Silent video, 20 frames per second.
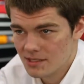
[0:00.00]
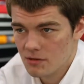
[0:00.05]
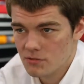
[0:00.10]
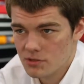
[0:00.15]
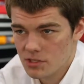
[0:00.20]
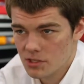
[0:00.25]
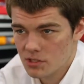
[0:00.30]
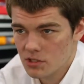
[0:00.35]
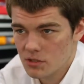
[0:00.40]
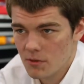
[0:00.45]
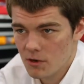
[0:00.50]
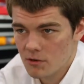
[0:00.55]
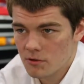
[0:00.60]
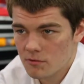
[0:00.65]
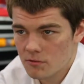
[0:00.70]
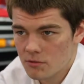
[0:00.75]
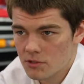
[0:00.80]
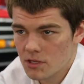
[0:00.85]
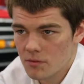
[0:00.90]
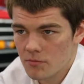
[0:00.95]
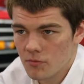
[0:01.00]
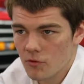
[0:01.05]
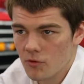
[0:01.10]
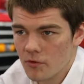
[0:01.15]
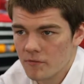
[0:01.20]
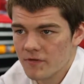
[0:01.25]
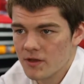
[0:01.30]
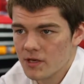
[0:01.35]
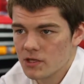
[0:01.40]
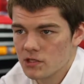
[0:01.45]
Those are the two most
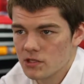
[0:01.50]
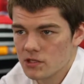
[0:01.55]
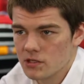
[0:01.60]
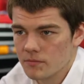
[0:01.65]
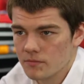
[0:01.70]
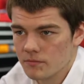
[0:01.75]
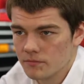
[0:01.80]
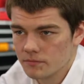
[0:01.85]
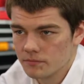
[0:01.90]
important features.